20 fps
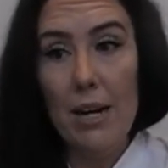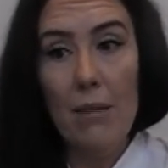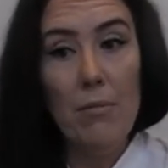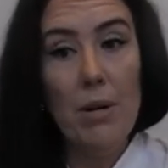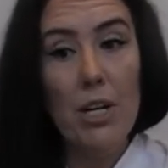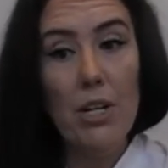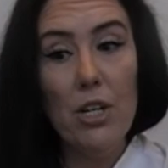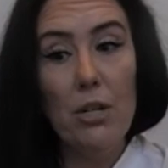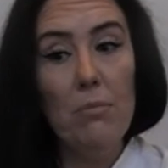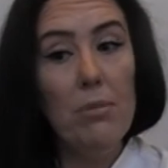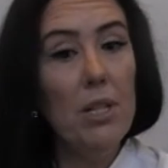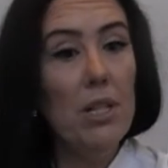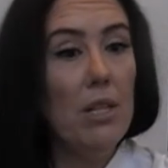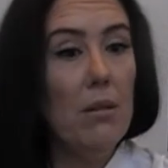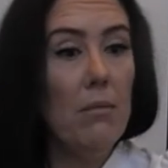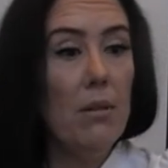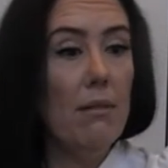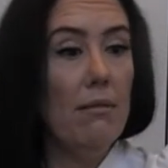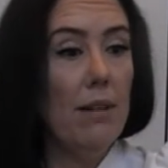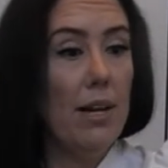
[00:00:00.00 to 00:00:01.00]
I'm not going to put
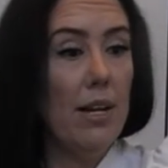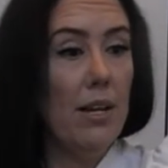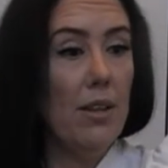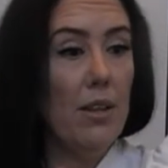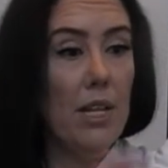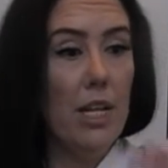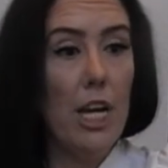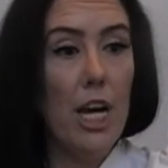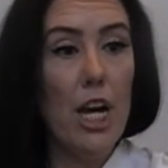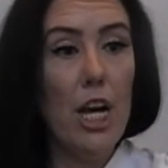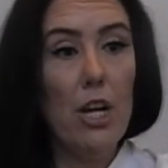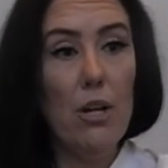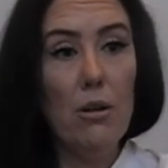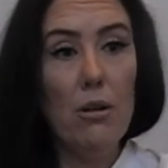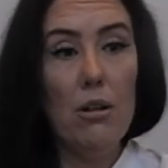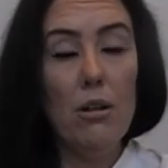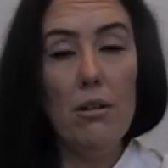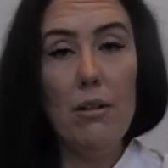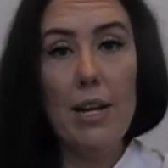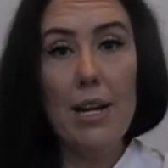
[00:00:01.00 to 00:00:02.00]
them in like the, uh,
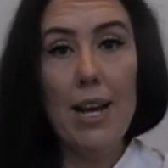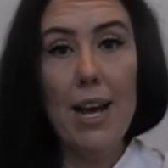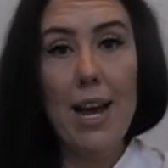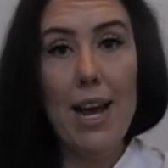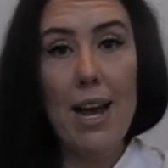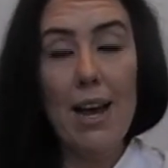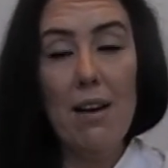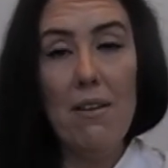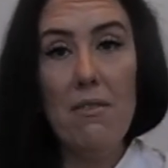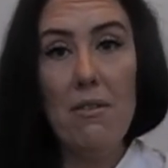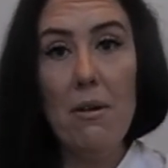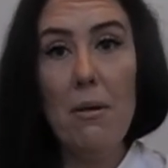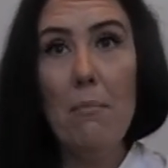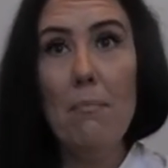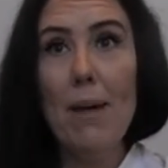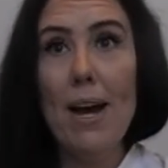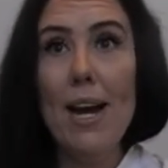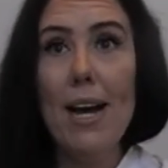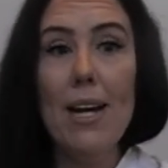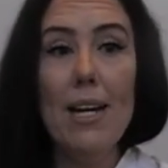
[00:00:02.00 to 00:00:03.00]
like I have
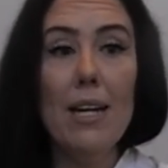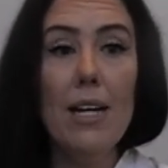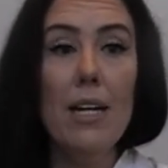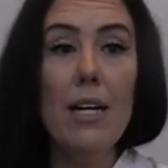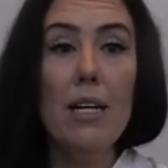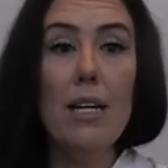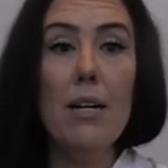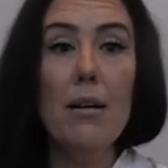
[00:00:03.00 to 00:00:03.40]
my